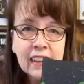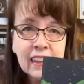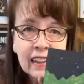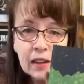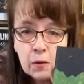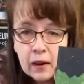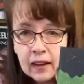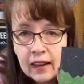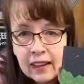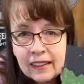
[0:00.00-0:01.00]

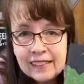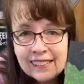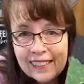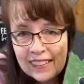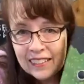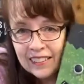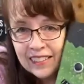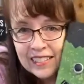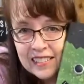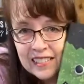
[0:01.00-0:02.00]
anyway, here
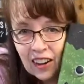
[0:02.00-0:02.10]
is